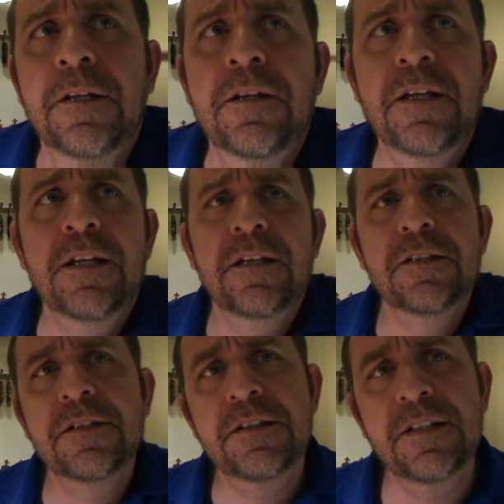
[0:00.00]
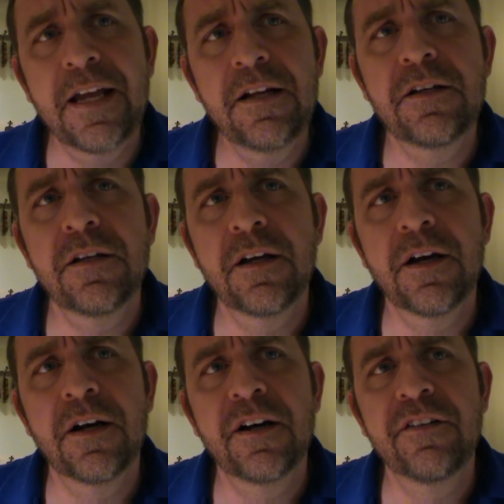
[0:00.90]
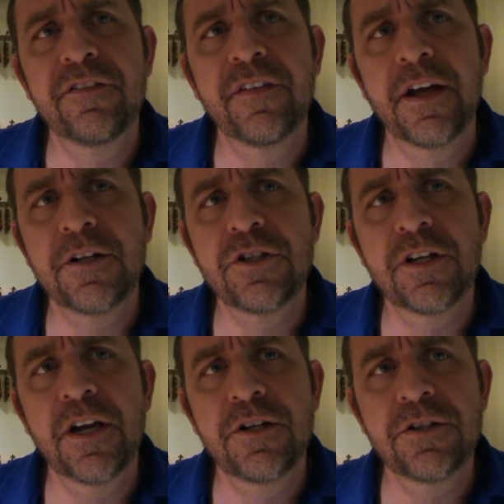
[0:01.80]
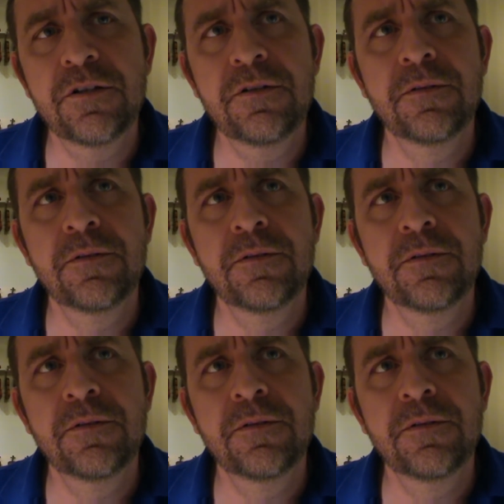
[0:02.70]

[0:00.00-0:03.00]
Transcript: The state of education,